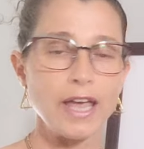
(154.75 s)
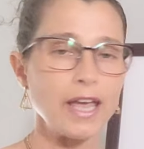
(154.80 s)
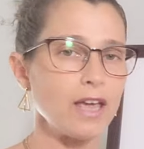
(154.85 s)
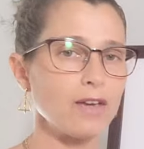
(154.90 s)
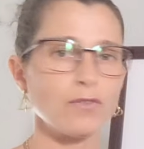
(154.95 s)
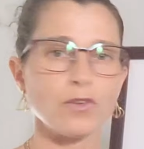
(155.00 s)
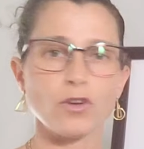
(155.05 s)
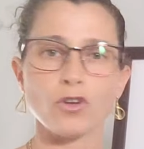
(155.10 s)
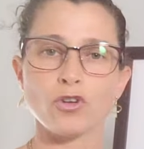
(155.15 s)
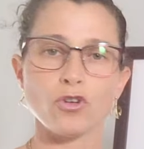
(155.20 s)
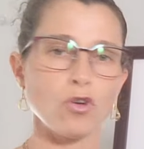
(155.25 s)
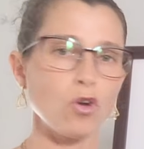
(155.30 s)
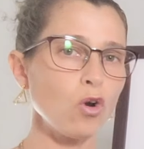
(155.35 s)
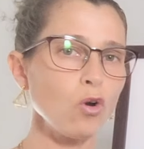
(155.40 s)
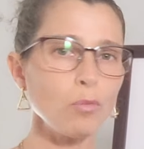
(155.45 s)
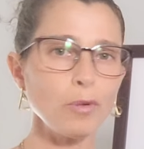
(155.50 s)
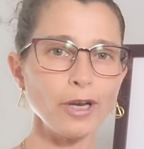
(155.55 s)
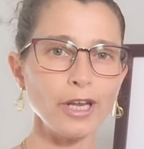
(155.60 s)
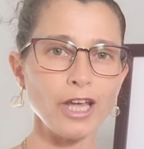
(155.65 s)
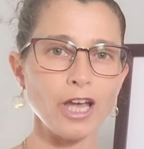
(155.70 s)
If
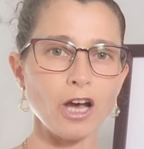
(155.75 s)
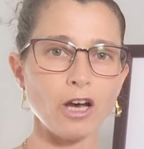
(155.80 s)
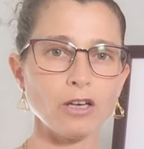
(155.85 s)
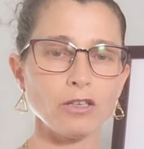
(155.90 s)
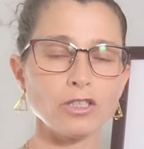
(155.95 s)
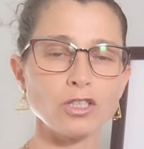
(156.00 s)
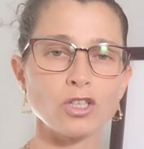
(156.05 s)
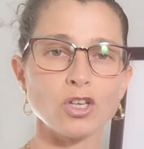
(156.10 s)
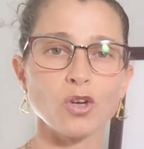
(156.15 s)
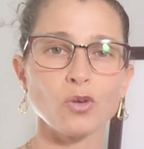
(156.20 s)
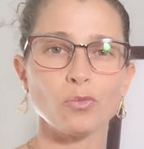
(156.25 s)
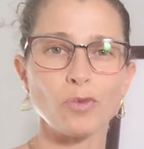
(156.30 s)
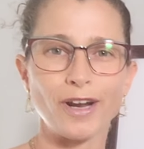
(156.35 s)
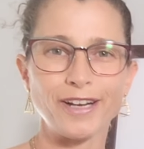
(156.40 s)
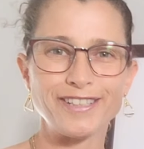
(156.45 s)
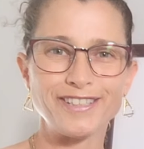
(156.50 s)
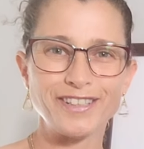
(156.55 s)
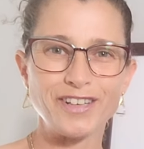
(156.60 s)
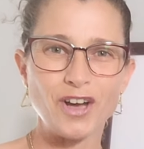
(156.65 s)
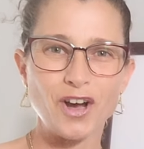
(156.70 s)
nobody else
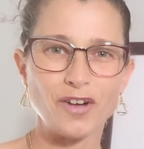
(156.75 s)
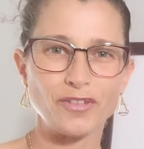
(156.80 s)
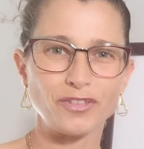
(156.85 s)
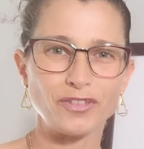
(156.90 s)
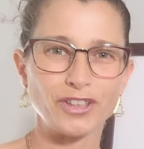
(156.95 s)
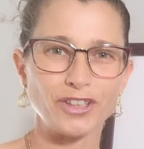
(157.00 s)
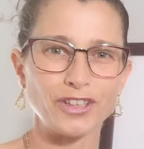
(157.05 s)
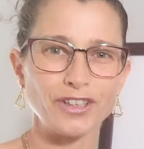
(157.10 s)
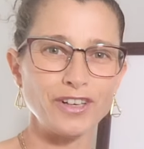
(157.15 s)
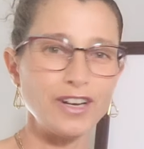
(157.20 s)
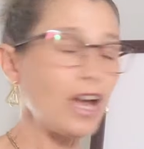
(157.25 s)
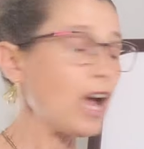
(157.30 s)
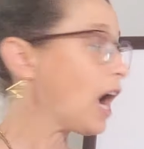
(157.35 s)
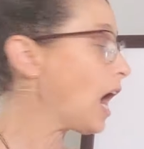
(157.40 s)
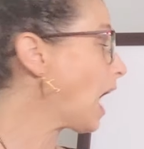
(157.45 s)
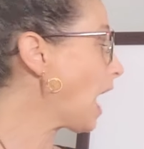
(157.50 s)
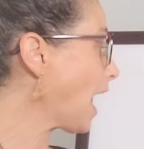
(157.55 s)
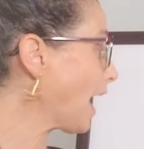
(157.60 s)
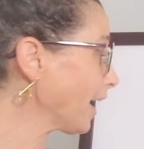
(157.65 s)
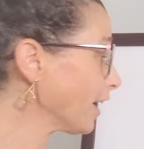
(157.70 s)
writes an offer
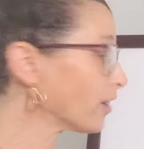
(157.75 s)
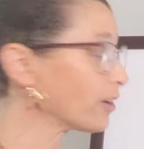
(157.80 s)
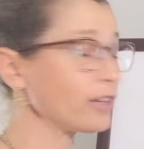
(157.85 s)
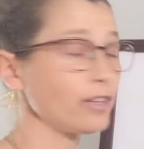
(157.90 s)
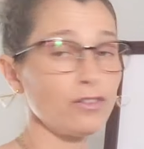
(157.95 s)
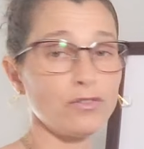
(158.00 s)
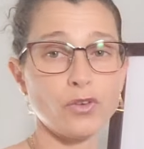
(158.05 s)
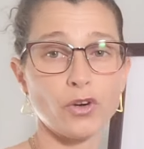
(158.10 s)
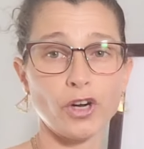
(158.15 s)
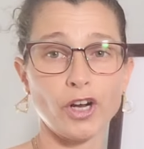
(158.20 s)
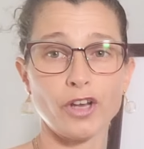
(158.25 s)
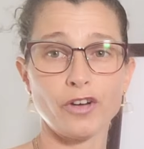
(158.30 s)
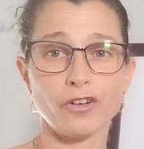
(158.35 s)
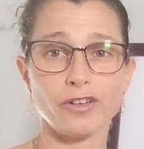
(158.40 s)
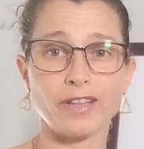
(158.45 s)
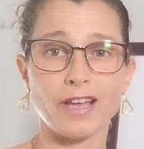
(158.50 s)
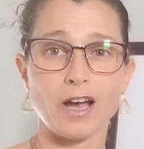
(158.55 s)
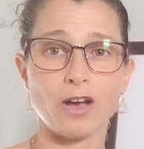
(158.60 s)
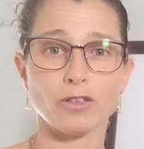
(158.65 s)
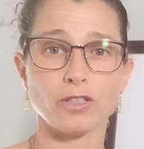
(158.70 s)
higher than
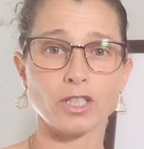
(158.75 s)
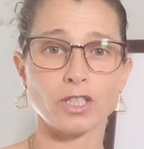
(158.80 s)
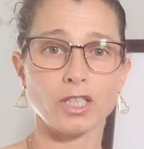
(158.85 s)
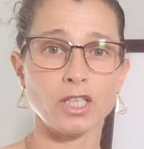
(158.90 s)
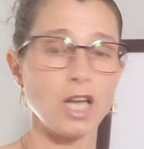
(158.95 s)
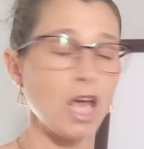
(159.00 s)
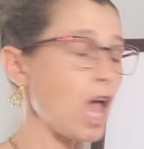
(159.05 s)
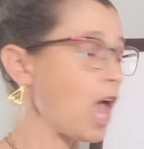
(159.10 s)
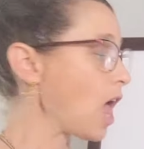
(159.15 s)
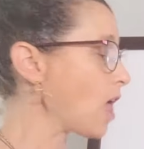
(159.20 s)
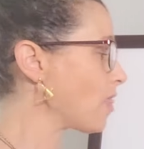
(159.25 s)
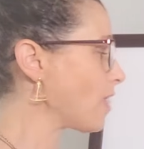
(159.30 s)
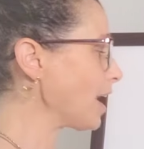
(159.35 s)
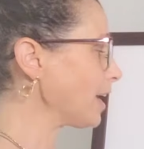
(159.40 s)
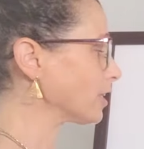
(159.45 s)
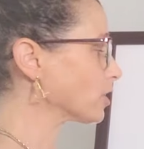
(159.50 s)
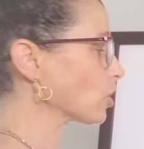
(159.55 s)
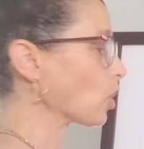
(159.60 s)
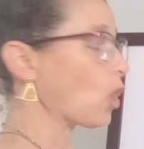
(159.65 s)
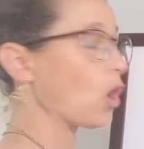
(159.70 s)
$400,000,
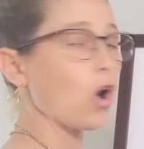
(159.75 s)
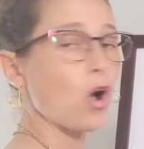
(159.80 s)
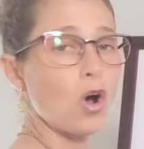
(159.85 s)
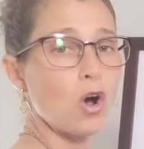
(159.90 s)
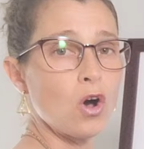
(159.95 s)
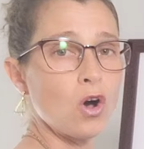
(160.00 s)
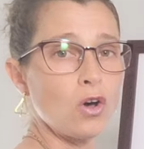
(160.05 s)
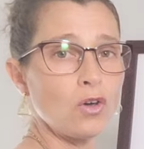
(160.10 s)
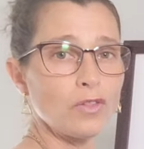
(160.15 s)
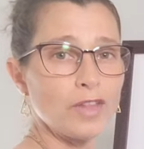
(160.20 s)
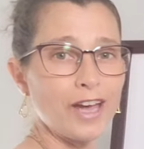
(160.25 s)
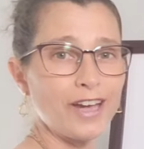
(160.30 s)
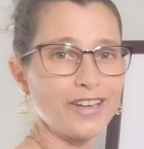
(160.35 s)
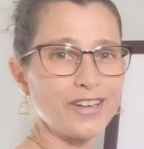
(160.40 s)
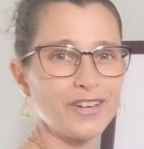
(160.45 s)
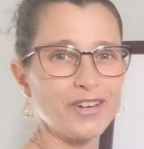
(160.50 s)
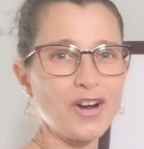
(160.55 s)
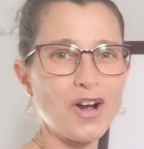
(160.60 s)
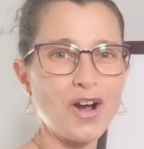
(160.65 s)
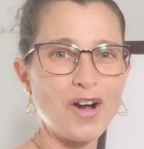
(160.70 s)
that's all that
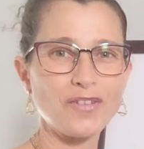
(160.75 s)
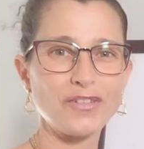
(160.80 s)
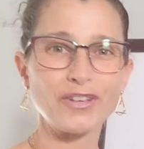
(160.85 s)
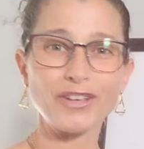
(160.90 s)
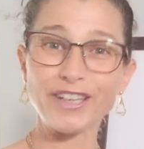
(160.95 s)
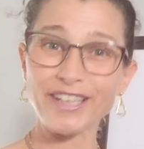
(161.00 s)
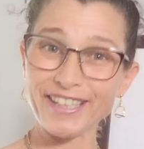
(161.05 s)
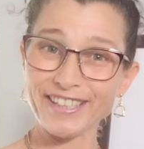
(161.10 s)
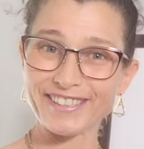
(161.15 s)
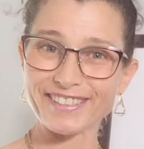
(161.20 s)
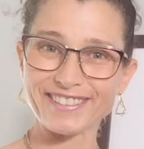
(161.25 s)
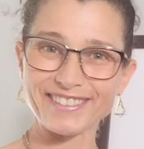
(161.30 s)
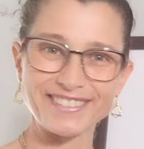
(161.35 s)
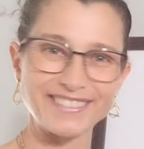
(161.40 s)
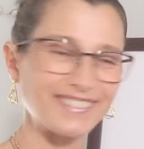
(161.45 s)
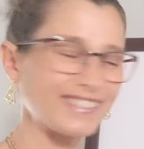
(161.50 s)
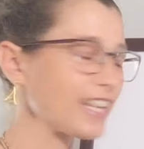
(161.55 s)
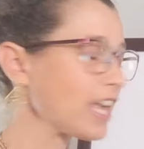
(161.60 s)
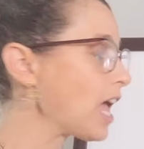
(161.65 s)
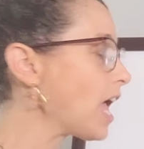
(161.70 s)
your offer is.
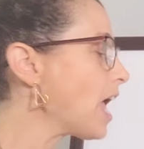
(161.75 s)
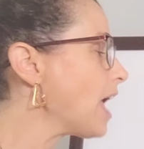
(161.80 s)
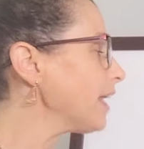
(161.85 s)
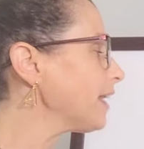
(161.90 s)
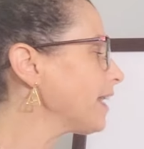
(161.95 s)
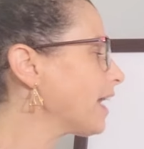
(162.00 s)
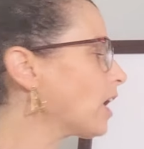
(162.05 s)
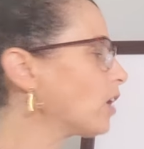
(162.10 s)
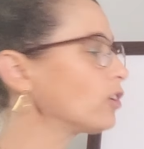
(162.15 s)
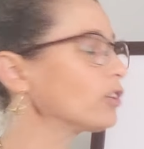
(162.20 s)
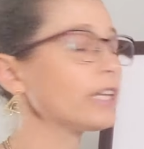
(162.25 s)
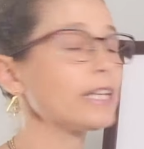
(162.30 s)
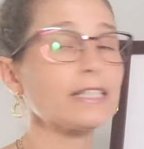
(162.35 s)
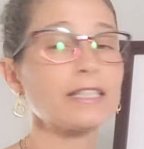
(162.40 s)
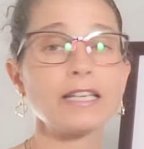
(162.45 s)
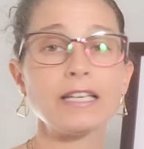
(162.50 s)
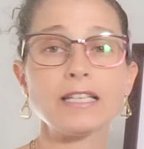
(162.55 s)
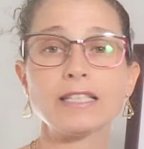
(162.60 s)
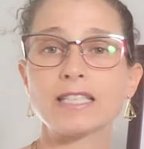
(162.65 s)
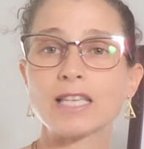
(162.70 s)
Now, let's
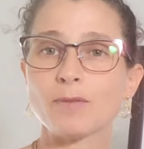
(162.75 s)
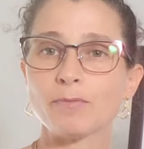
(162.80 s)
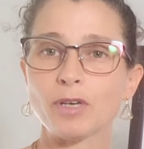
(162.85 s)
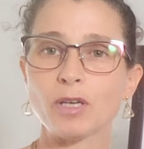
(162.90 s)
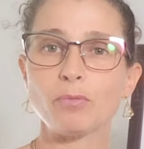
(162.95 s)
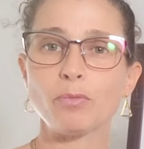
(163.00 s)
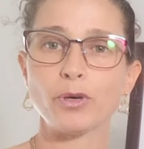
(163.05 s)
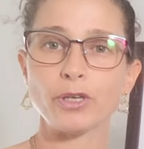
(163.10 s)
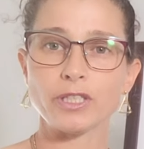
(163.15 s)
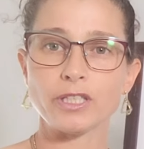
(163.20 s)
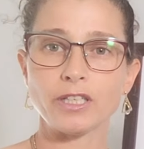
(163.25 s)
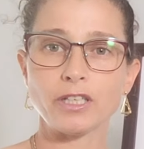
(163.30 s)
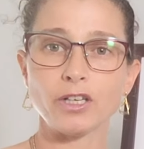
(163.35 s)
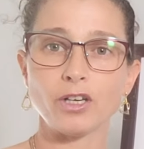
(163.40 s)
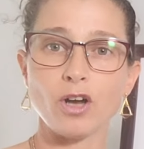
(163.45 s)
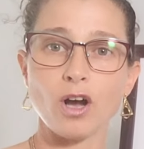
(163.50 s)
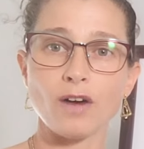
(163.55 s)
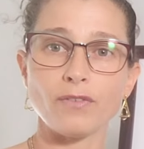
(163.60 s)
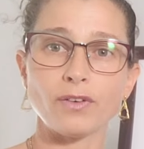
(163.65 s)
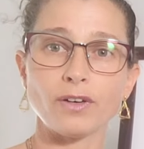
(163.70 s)
say somebody puts in an
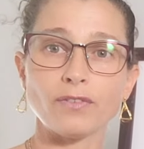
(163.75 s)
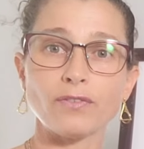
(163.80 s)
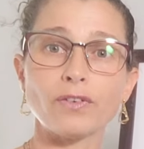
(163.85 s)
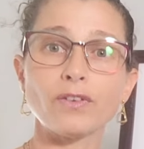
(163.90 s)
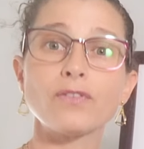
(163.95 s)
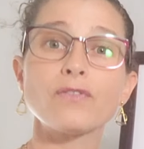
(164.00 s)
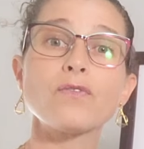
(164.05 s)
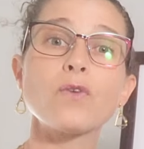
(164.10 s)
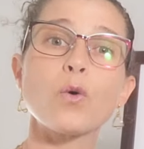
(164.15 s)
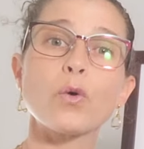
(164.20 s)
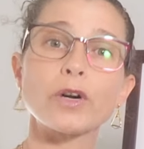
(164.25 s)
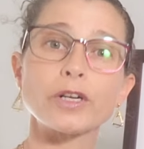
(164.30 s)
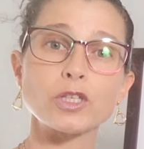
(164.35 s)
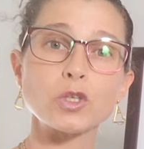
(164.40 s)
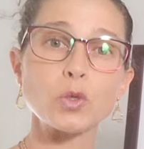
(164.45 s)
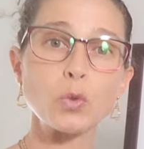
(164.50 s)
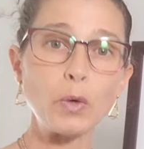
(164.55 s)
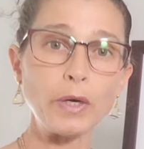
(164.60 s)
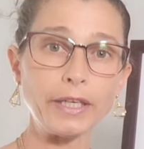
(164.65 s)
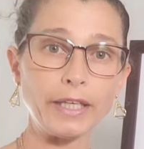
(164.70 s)
offer for
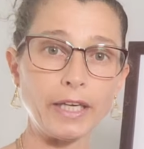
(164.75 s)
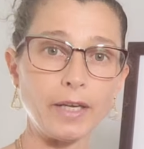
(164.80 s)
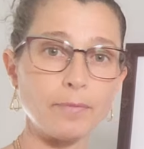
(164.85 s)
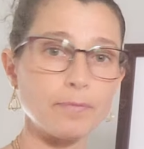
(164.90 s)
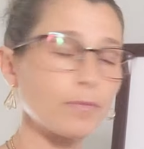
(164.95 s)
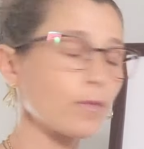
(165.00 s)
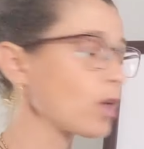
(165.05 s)
$420,000.